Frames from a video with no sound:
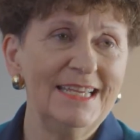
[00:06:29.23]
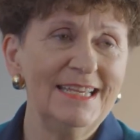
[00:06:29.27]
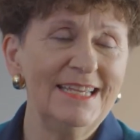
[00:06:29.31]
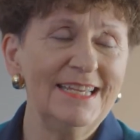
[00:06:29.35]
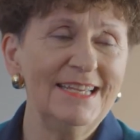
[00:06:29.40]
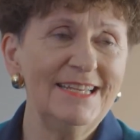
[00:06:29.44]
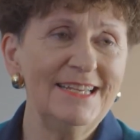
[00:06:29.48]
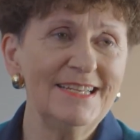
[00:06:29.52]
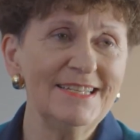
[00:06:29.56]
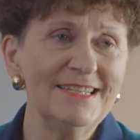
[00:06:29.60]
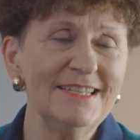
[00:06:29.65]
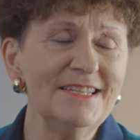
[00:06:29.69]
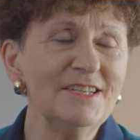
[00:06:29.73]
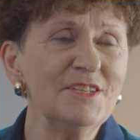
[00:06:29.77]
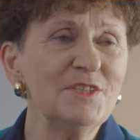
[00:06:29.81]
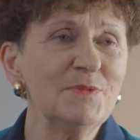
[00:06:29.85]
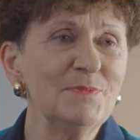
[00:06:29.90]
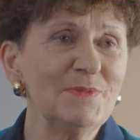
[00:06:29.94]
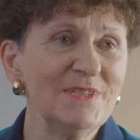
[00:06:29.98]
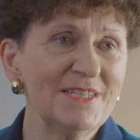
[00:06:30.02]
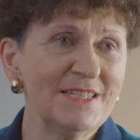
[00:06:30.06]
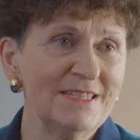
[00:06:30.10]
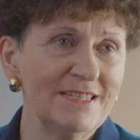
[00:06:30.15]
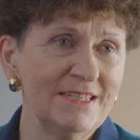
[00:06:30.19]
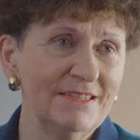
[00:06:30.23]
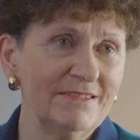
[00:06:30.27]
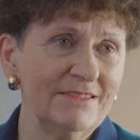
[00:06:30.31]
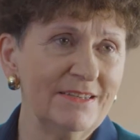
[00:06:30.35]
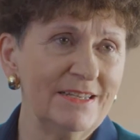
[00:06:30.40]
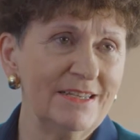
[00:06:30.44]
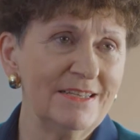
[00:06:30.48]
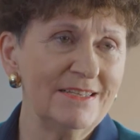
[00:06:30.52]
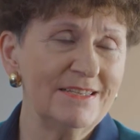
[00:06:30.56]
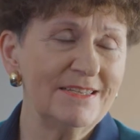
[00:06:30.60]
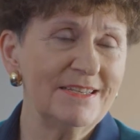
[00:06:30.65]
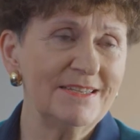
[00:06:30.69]
It isn't as
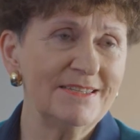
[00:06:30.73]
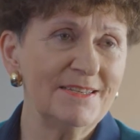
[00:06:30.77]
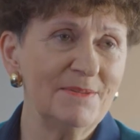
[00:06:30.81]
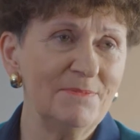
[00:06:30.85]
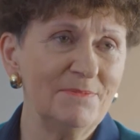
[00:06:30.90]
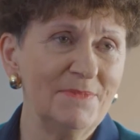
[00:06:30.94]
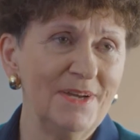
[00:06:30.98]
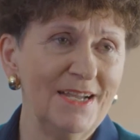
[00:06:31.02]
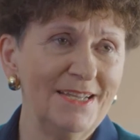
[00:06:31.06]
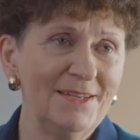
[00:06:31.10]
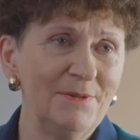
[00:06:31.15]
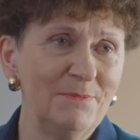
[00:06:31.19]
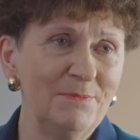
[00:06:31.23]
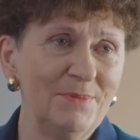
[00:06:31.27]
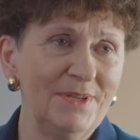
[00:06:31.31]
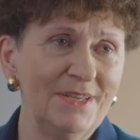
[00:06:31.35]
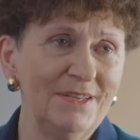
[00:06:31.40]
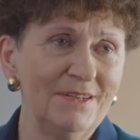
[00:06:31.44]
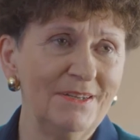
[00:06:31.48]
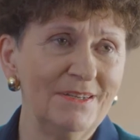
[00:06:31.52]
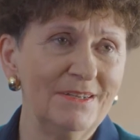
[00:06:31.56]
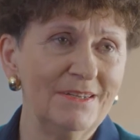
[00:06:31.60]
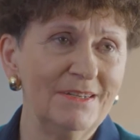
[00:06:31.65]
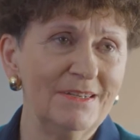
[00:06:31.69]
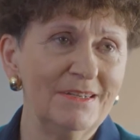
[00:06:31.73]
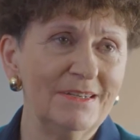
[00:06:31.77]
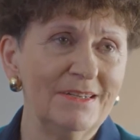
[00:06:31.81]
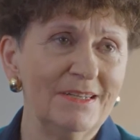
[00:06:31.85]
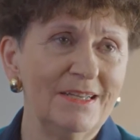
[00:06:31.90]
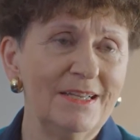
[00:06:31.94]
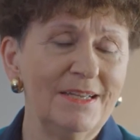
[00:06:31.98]
mysterious as it might appear.